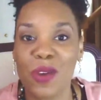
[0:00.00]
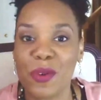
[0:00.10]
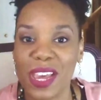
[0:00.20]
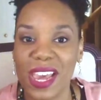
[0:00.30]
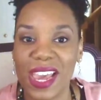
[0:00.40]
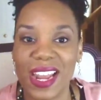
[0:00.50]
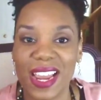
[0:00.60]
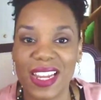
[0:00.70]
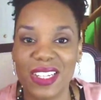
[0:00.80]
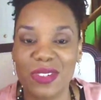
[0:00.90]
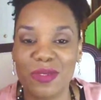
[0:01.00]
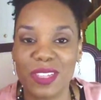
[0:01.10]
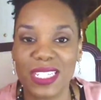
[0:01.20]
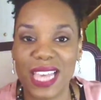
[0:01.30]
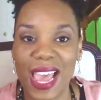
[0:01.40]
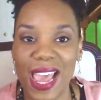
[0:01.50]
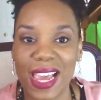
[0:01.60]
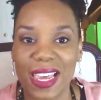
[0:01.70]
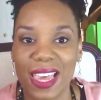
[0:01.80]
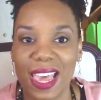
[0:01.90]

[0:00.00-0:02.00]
go ahead and do the tag.